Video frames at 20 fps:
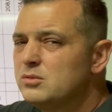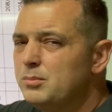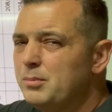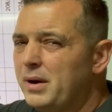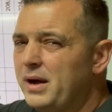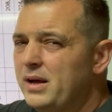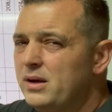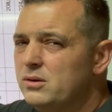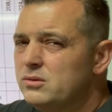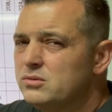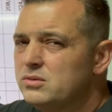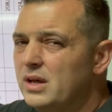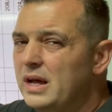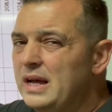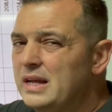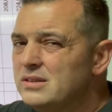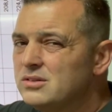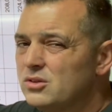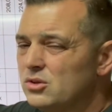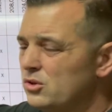miles
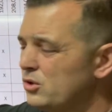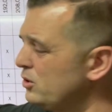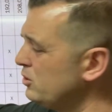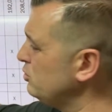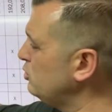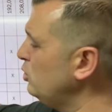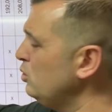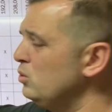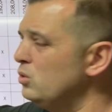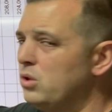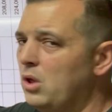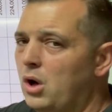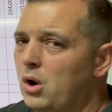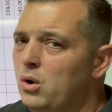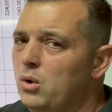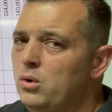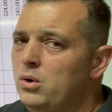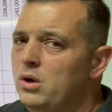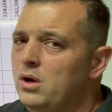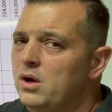is a little too
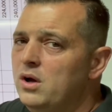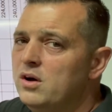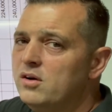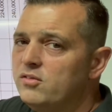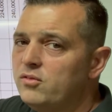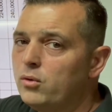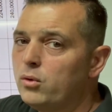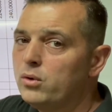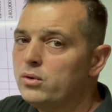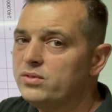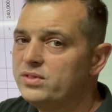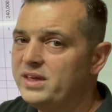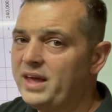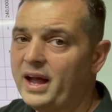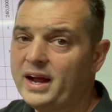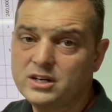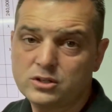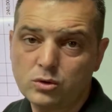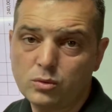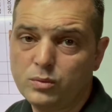long for the
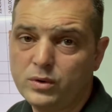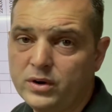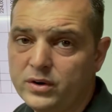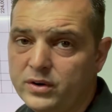actual rear